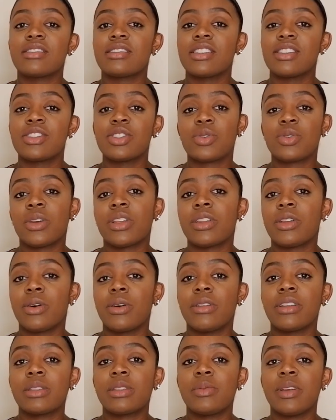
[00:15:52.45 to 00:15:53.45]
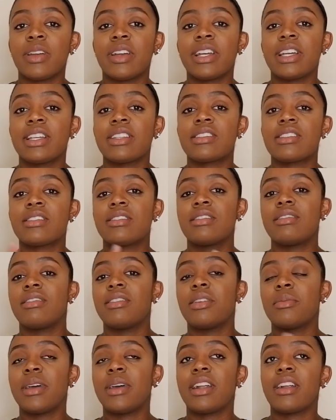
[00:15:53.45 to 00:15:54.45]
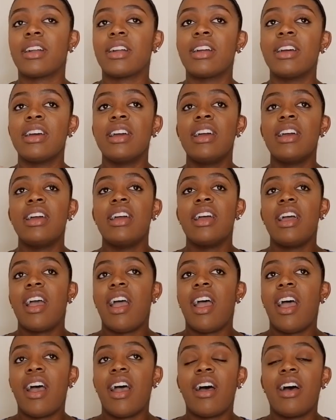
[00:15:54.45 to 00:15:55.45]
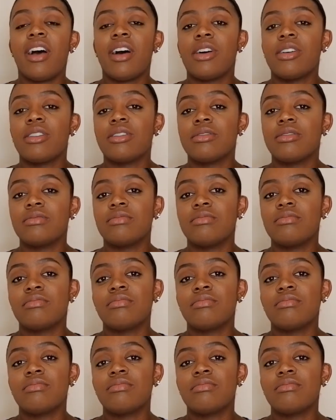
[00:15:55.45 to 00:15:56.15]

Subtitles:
enjoy the whole experience, no matter how